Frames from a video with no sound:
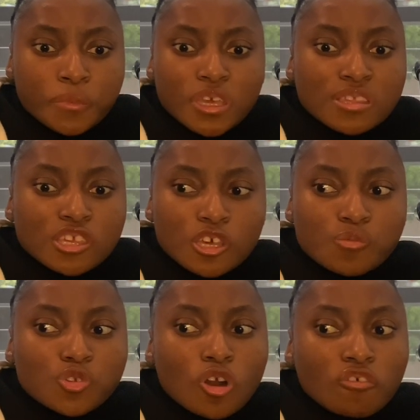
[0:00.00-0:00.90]
in
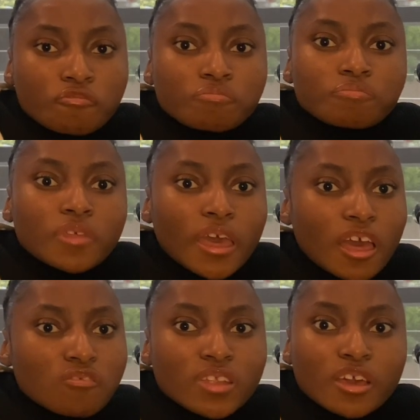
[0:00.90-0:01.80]
terms of they
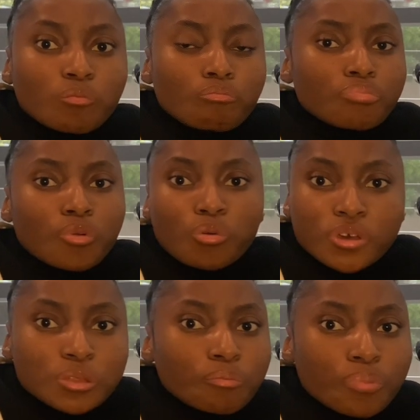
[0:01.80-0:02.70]
have like
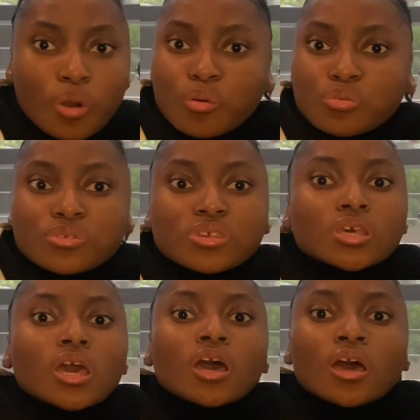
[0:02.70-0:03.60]
broken bones
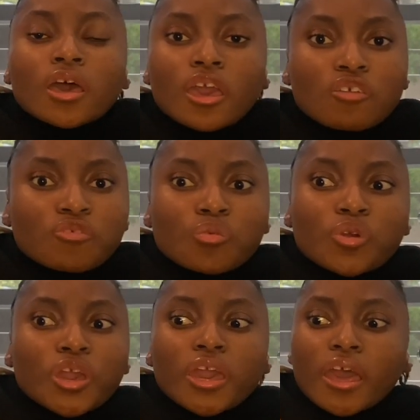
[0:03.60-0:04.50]

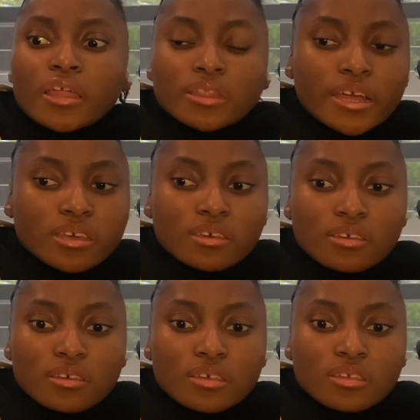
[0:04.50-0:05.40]
everywhere, and like
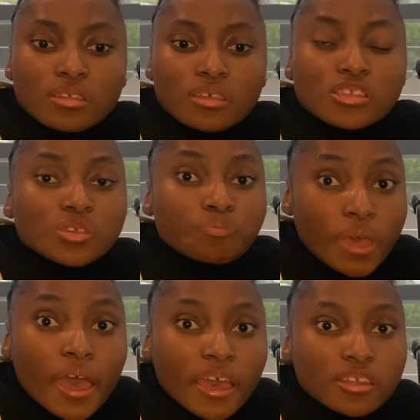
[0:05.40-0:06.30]
it's
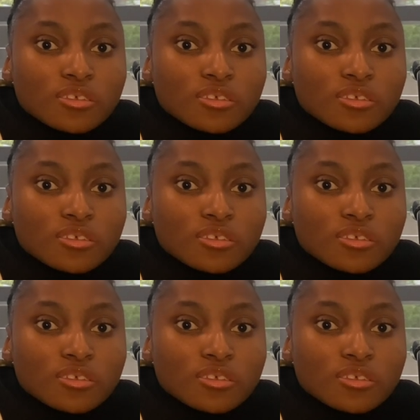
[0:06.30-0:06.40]
bad.